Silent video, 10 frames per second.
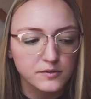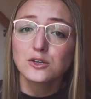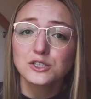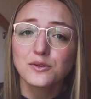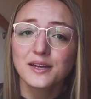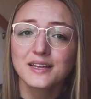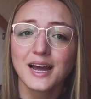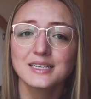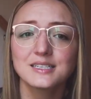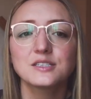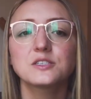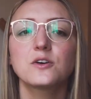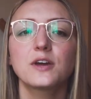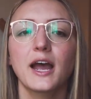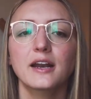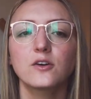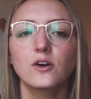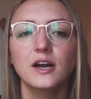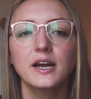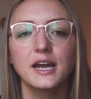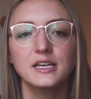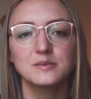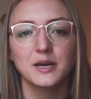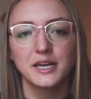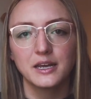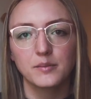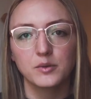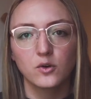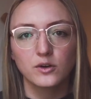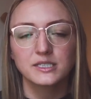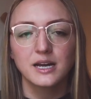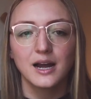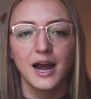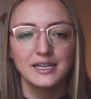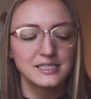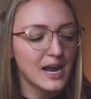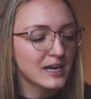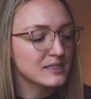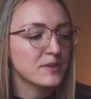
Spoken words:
Also in the ice and snow category is my Camp Corset ice axe.